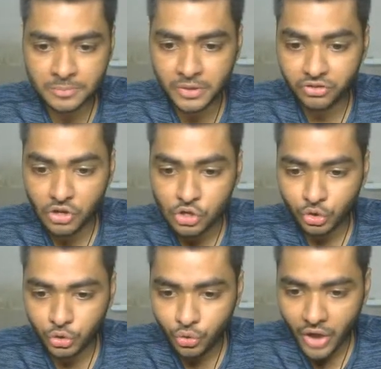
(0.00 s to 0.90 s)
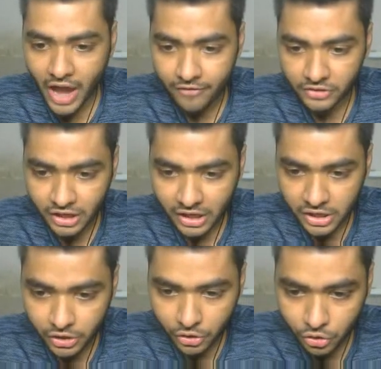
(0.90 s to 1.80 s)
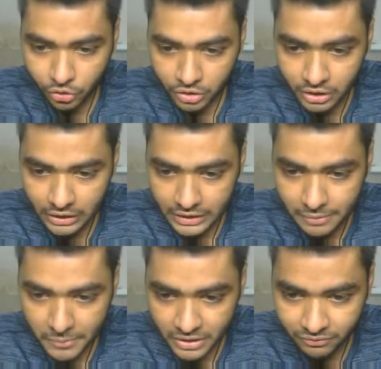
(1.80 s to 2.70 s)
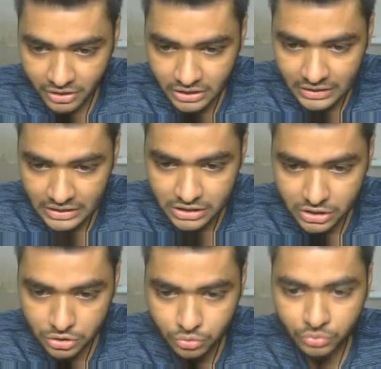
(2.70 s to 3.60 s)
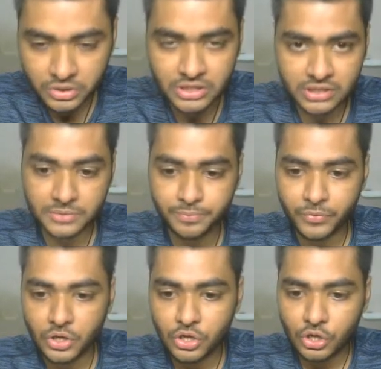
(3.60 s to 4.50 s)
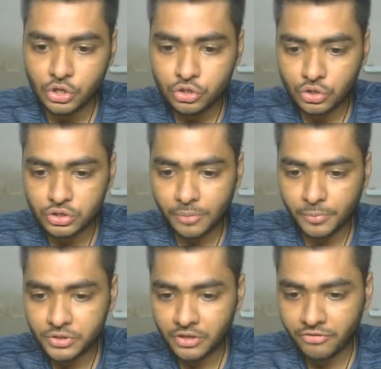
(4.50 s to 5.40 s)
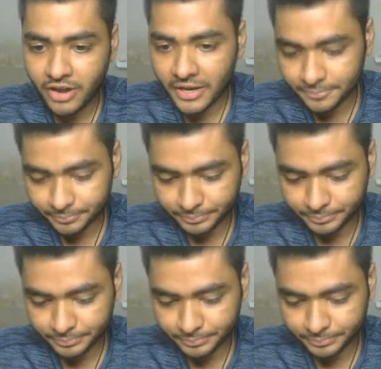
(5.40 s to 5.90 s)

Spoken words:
page. So you have the control between these two things. So suppose if I